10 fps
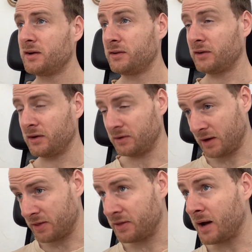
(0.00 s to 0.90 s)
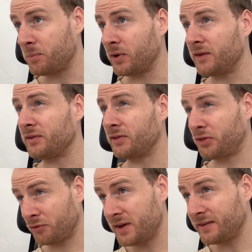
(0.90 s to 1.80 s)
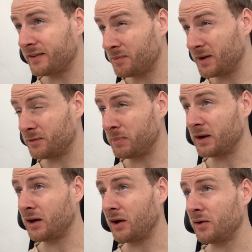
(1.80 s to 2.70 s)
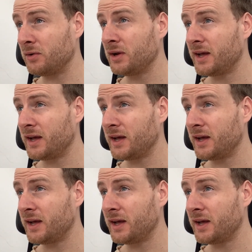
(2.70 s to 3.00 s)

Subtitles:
so at that point, if 3 centimeters below,